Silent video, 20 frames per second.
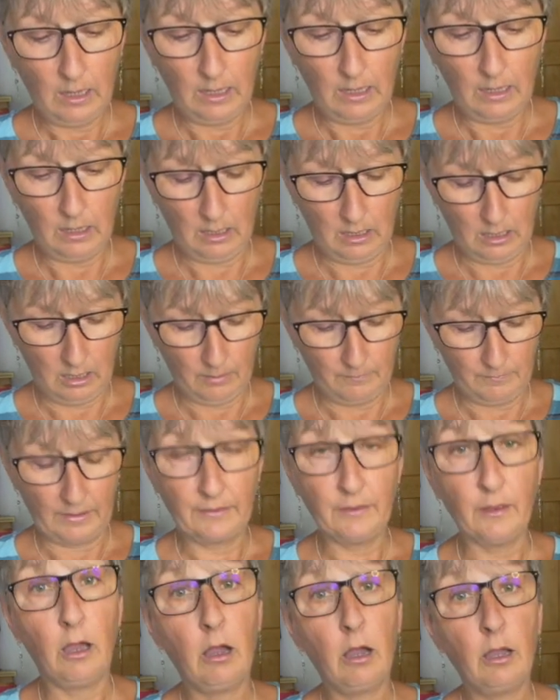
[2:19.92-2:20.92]

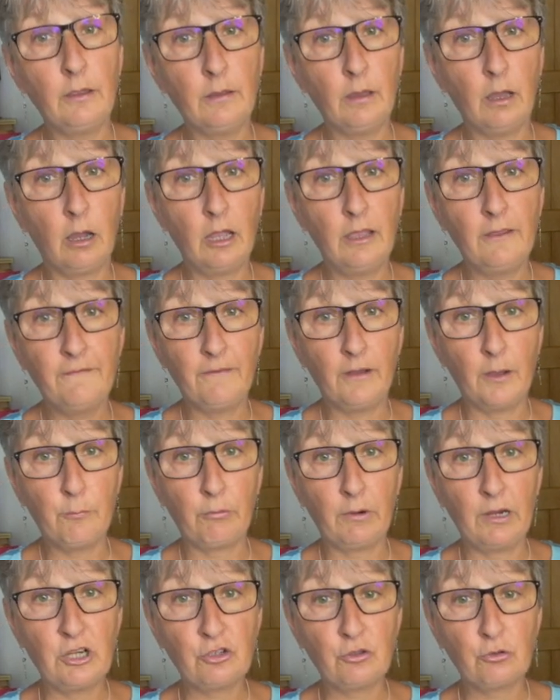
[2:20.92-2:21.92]
then the high
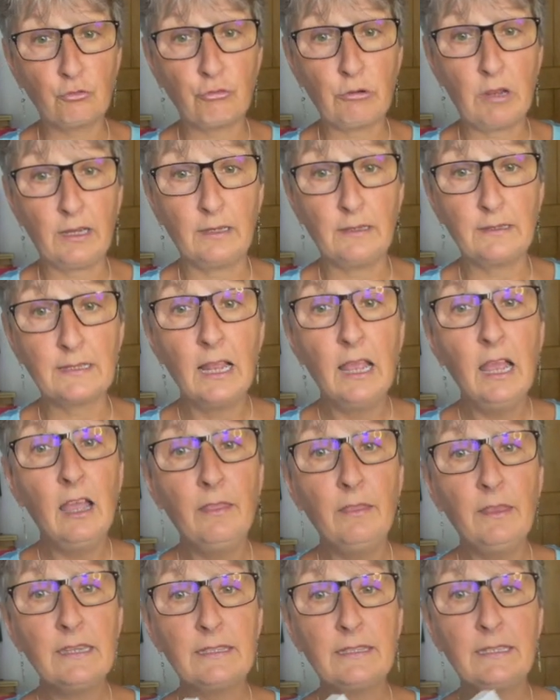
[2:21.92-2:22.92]
vibrational dragons.
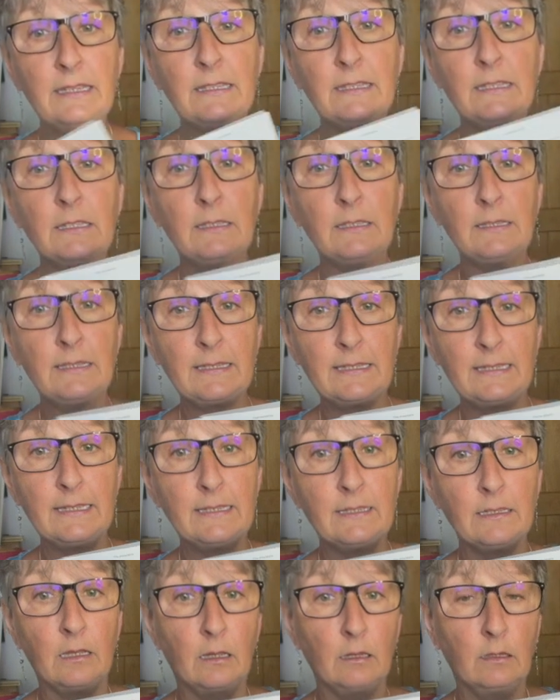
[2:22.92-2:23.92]
And there's things to
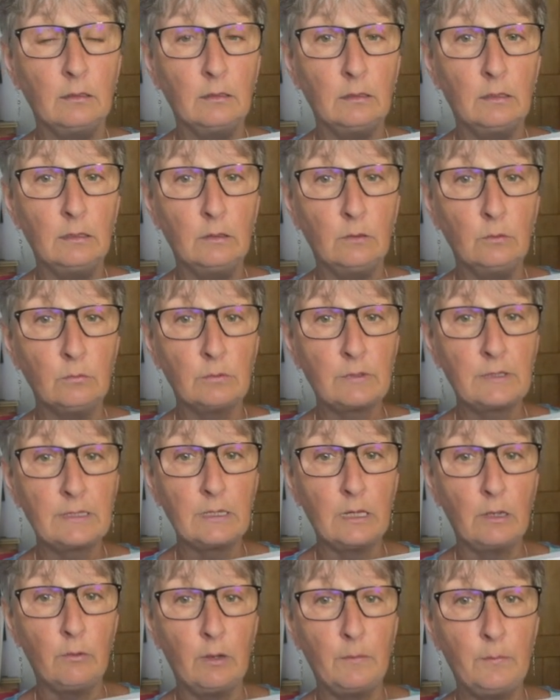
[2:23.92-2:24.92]
consider.
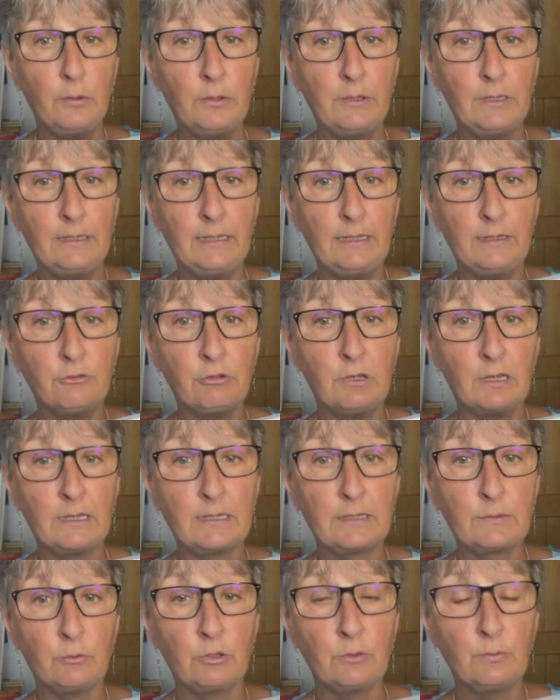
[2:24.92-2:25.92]
Also, I put in here,
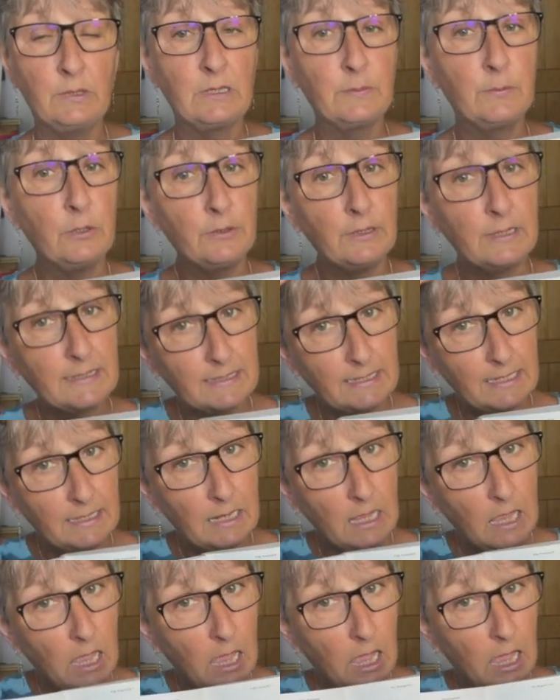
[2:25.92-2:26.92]
dragons wanted me to put this in.
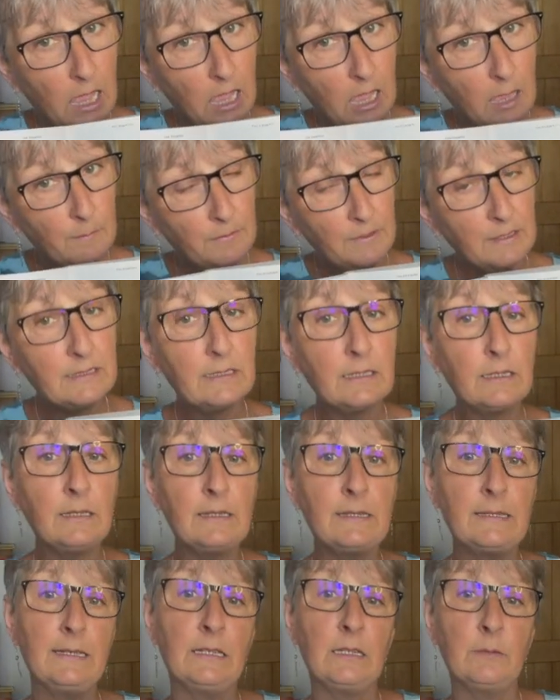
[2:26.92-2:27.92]
Things to
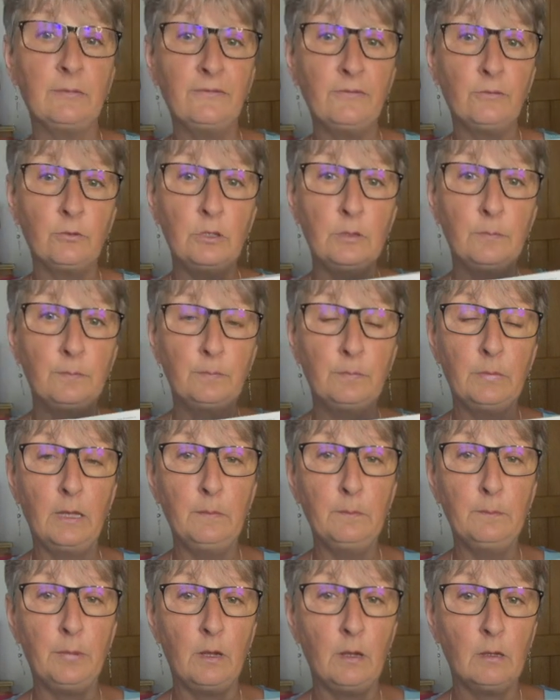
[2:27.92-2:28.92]
consider before you
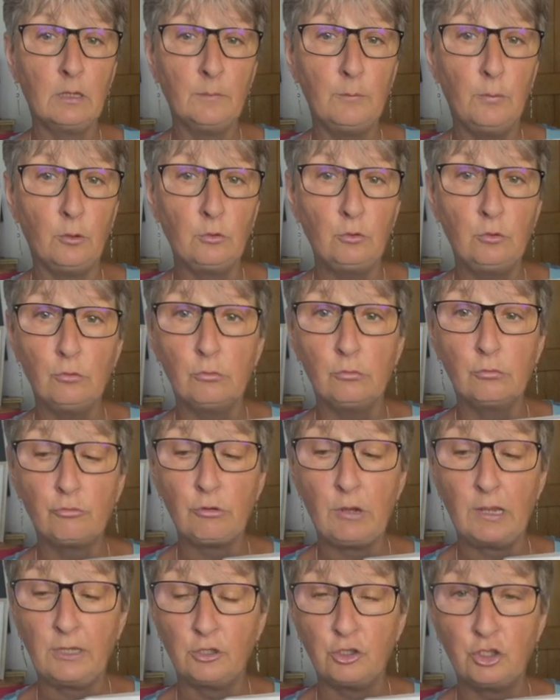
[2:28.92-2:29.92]
embark upon your
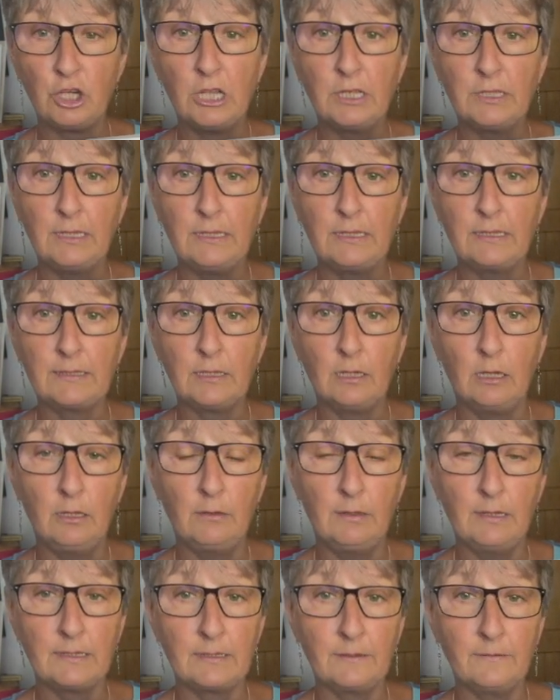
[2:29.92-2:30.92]
dragon journey. So
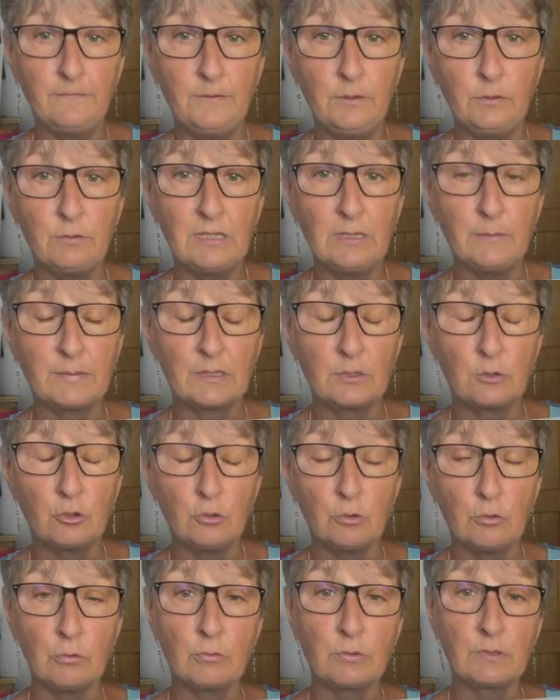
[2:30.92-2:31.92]
there's a few tips and
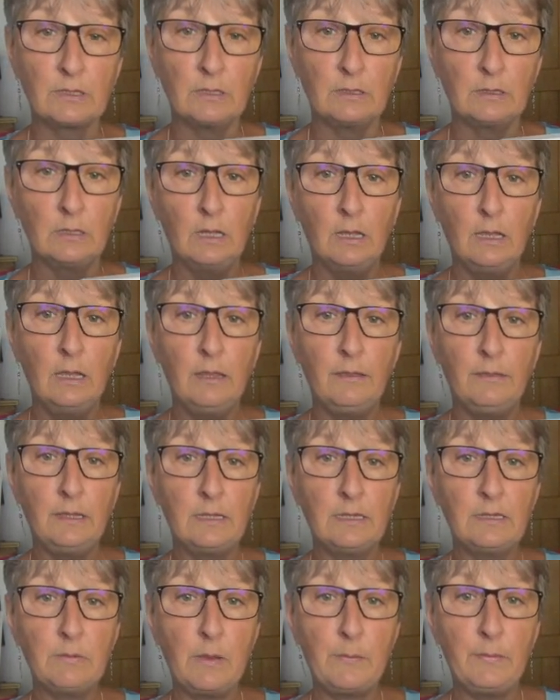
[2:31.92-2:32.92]
tools and
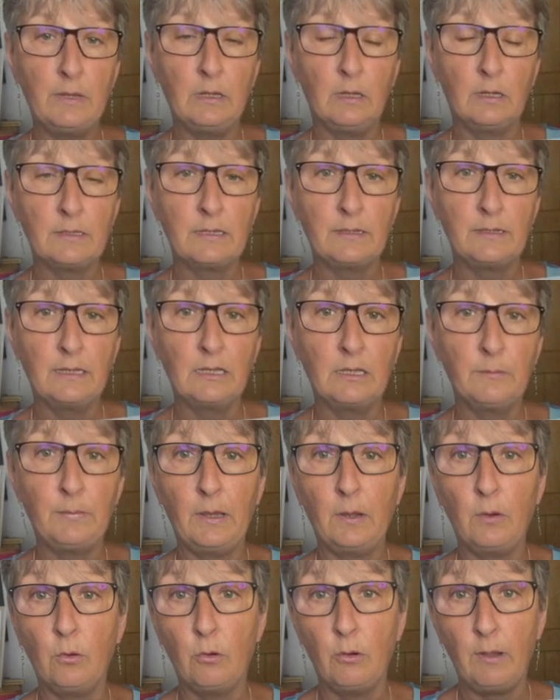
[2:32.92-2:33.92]
things maybe like to think
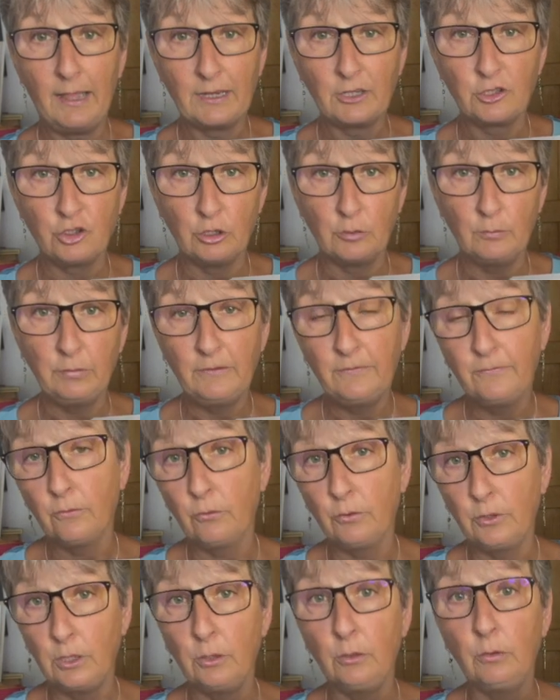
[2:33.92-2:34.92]
about, or action
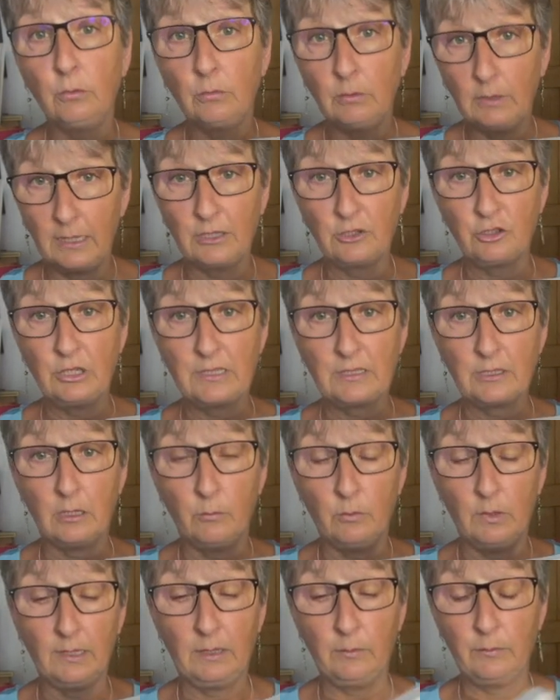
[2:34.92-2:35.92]
before you actually start
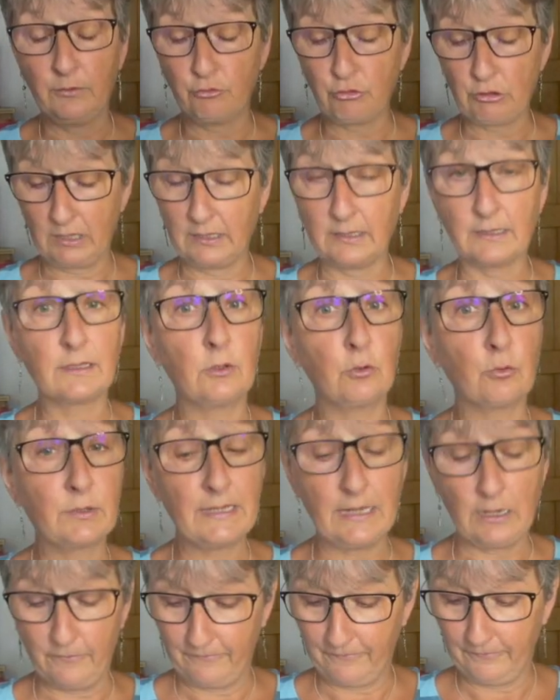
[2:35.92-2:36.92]
working with the dragons
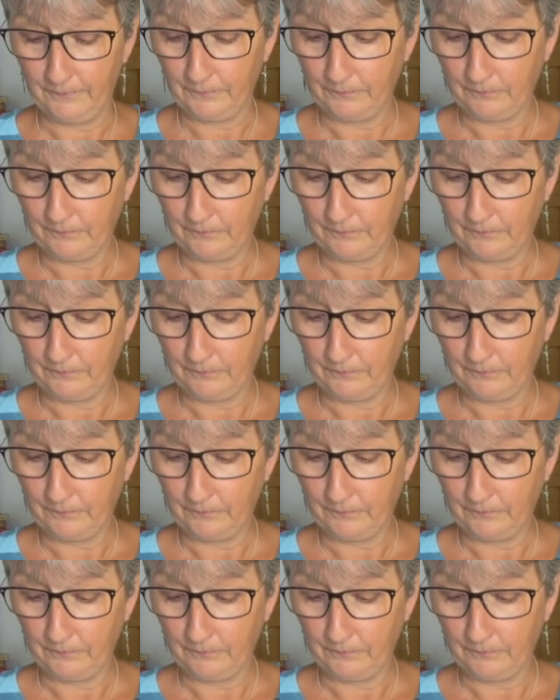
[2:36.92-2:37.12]
yourself.